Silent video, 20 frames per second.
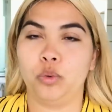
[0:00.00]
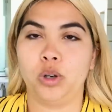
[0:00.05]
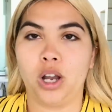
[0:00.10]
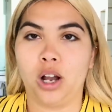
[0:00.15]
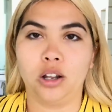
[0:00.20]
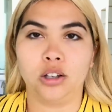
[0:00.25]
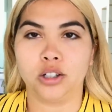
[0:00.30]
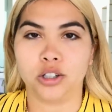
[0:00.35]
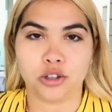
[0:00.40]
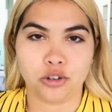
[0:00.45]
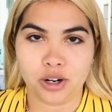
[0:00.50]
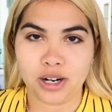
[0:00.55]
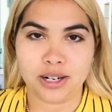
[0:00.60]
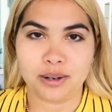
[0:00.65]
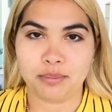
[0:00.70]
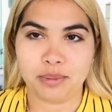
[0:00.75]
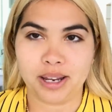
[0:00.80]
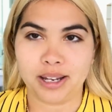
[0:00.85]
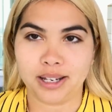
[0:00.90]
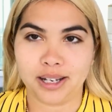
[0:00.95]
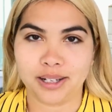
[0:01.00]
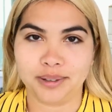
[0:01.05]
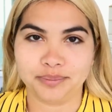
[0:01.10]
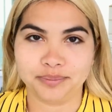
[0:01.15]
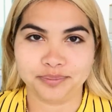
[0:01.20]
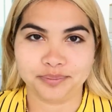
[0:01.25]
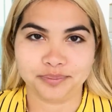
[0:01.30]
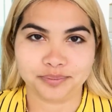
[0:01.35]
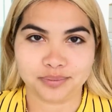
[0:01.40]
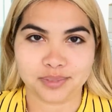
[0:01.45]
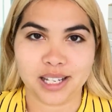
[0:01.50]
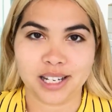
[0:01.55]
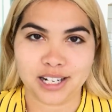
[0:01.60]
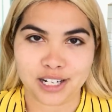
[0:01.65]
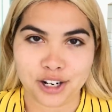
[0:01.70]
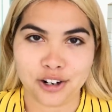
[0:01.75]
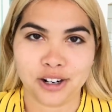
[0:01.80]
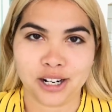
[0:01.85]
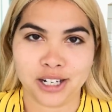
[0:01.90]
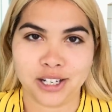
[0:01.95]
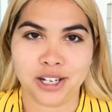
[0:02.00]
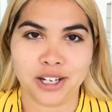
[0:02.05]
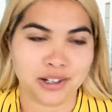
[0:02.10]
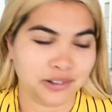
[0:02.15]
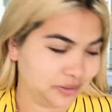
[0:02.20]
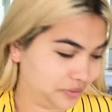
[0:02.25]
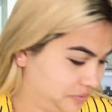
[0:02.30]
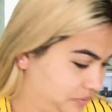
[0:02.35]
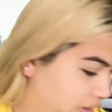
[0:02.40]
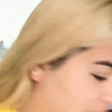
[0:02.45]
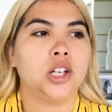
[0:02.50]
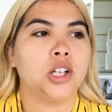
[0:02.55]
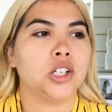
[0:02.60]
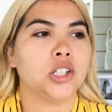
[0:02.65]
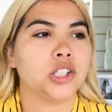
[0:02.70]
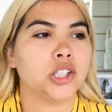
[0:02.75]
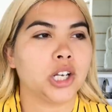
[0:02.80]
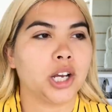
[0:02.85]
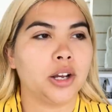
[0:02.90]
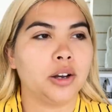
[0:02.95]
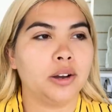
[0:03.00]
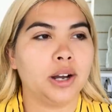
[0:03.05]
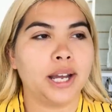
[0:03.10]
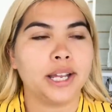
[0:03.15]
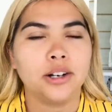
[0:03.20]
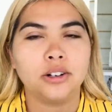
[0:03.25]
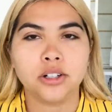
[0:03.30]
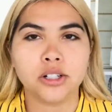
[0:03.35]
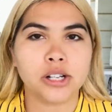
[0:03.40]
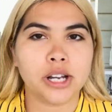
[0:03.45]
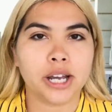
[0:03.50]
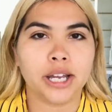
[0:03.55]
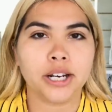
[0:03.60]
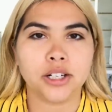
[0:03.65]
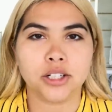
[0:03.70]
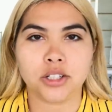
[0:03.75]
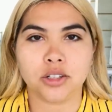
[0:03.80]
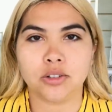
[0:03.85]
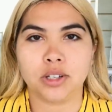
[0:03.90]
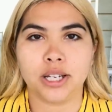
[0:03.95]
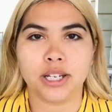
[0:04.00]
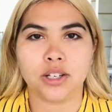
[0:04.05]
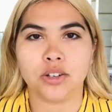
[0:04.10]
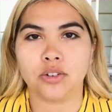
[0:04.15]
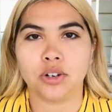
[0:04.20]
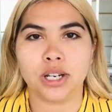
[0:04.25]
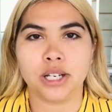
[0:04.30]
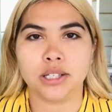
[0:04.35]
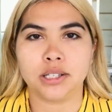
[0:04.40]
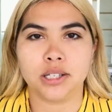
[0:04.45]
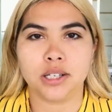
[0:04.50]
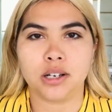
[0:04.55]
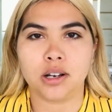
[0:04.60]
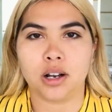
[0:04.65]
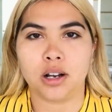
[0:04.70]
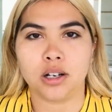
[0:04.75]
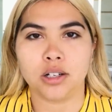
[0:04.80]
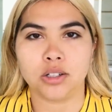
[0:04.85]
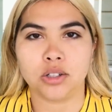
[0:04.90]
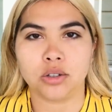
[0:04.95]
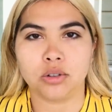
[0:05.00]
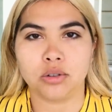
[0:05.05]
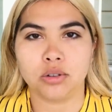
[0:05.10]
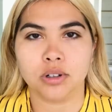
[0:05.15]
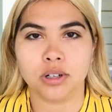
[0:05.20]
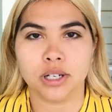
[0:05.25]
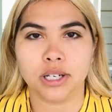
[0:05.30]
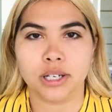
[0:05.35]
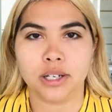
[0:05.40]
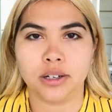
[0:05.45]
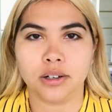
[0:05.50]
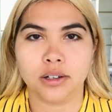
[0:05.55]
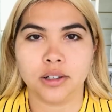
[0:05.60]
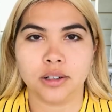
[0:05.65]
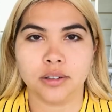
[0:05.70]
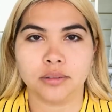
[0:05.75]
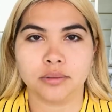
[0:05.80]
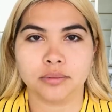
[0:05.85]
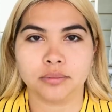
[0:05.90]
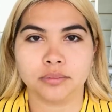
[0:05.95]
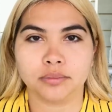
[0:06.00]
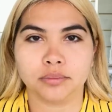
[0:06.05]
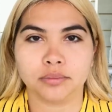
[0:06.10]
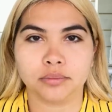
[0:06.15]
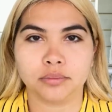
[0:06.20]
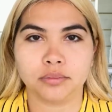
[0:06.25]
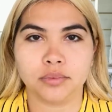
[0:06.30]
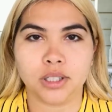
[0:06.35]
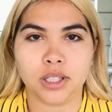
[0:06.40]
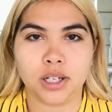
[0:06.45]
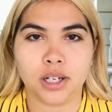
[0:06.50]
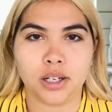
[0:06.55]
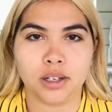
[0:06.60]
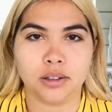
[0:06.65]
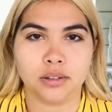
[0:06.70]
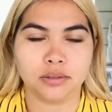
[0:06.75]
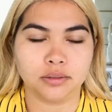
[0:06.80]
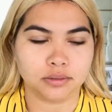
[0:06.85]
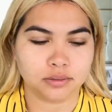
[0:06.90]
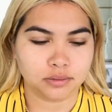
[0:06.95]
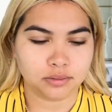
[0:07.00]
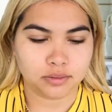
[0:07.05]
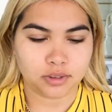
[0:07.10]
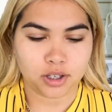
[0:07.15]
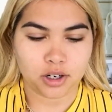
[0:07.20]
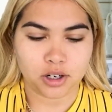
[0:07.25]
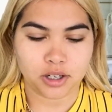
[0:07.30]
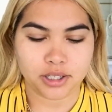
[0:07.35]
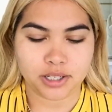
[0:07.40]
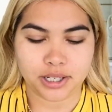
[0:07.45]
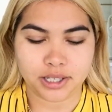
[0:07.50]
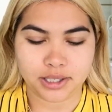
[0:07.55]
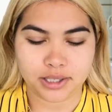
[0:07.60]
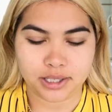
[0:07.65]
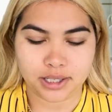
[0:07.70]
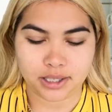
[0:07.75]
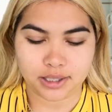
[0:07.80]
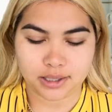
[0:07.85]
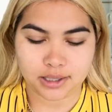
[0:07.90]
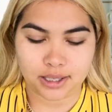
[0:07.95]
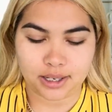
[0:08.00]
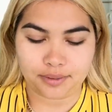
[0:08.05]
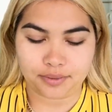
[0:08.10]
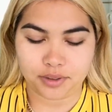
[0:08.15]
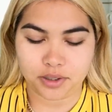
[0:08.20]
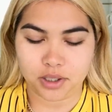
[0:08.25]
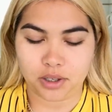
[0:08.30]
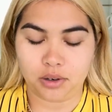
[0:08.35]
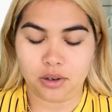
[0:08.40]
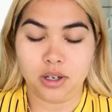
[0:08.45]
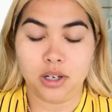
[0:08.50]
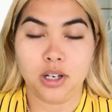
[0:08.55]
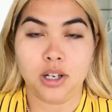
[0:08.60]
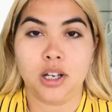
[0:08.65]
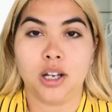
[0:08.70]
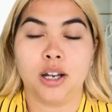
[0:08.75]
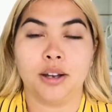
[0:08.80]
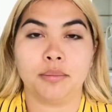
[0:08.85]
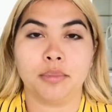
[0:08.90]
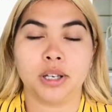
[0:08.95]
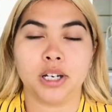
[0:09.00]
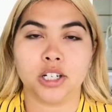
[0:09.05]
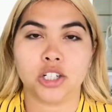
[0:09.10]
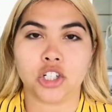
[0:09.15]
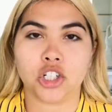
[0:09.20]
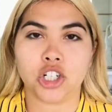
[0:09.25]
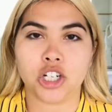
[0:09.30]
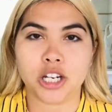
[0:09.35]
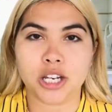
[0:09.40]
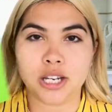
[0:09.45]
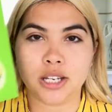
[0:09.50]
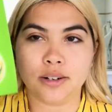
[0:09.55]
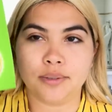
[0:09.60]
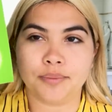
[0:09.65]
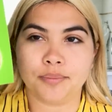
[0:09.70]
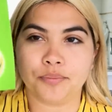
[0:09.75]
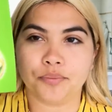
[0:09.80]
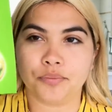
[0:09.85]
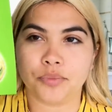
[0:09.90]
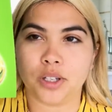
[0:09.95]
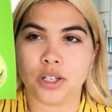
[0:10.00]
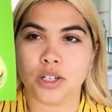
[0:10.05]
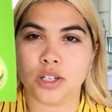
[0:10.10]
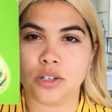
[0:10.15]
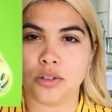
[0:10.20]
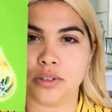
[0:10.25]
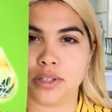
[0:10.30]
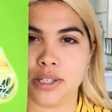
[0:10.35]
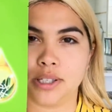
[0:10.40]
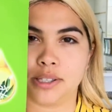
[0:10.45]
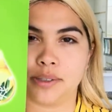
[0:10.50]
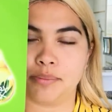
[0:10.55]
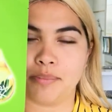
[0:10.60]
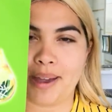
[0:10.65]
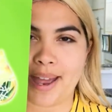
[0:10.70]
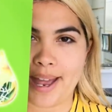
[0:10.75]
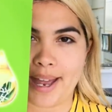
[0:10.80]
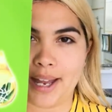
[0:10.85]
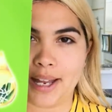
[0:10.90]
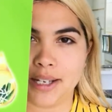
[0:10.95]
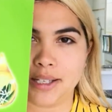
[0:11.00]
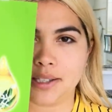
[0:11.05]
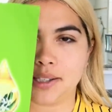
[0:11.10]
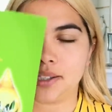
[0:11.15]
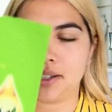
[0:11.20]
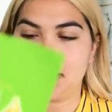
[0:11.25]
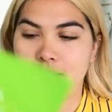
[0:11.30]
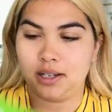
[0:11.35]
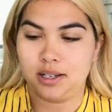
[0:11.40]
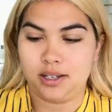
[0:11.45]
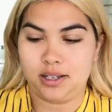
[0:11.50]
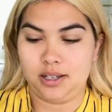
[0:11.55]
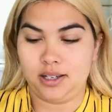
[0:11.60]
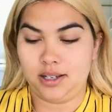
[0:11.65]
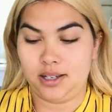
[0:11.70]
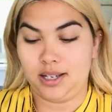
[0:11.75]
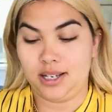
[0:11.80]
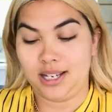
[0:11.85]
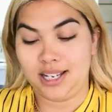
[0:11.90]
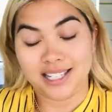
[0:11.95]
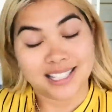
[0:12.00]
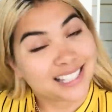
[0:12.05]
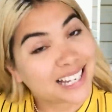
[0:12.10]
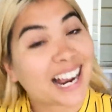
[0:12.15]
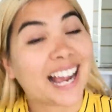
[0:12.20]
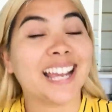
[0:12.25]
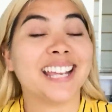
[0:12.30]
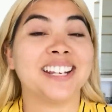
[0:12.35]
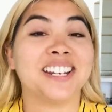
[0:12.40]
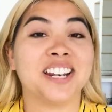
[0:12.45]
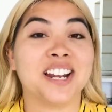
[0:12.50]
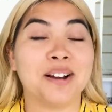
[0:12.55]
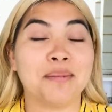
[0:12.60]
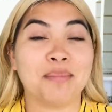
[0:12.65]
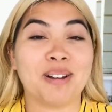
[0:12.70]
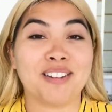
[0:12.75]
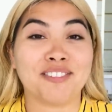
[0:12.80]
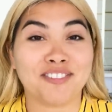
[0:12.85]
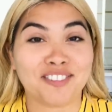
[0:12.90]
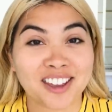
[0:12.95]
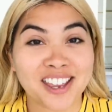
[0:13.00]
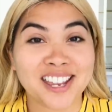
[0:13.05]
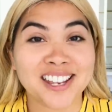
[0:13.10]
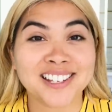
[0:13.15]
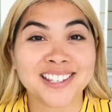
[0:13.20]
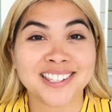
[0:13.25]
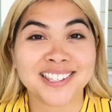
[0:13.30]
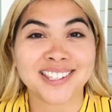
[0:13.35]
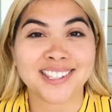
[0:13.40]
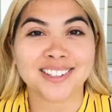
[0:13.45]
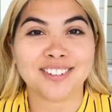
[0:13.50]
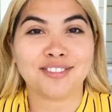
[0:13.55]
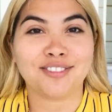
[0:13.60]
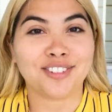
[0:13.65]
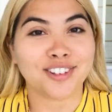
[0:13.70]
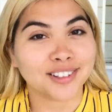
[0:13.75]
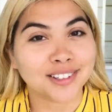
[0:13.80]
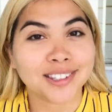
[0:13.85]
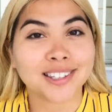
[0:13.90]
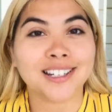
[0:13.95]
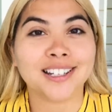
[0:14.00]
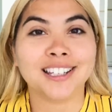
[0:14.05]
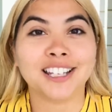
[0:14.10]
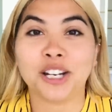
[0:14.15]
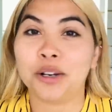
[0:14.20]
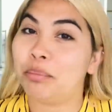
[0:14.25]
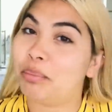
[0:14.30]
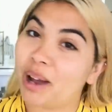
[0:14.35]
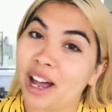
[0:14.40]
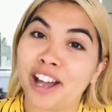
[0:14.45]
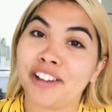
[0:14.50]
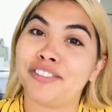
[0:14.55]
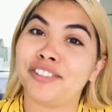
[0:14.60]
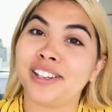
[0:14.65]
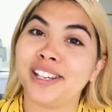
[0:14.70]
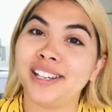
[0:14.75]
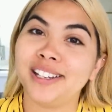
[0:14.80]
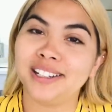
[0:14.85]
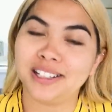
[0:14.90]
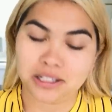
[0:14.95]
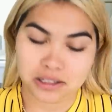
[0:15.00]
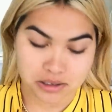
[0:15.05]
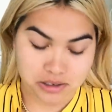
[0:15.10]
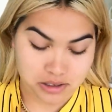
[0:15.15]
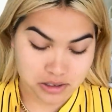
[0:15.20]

We all look great in makeup, and here I go. So I don't know how to do like crazy contouring or, you know, the artistic stuff. So I'm gonna cheat and use this mask, tighten up my face, feeling a little puffy.